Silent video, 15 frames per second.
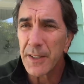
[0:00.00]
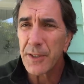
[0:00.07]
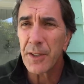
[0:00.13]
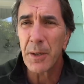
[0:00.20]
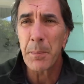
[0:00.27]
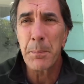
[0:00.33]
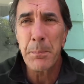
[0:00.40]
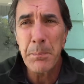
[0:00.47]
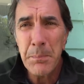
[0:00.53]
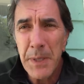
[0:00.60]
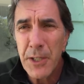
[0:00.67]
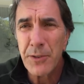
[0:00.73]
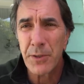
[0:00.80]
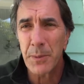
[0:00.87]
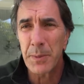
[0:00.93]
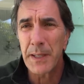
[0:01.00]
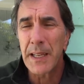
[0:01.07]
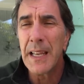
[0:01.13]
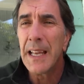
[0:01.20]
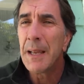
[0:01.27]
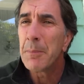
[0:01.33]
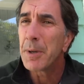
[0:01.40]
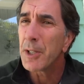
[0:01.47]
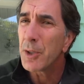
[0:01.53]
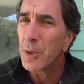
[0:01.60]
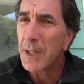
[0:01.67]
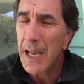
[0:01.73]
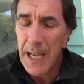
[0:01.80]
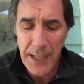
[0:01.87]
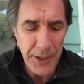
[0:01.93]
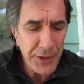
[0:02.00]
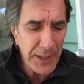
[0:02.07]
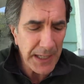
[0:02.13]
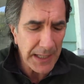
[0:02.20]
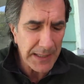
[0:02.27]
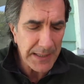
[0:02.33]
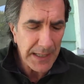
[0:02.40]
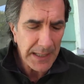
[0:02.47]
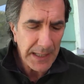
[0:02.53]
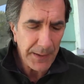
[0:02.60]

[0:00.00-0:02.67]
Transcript: this dog miserably, but you got a chance.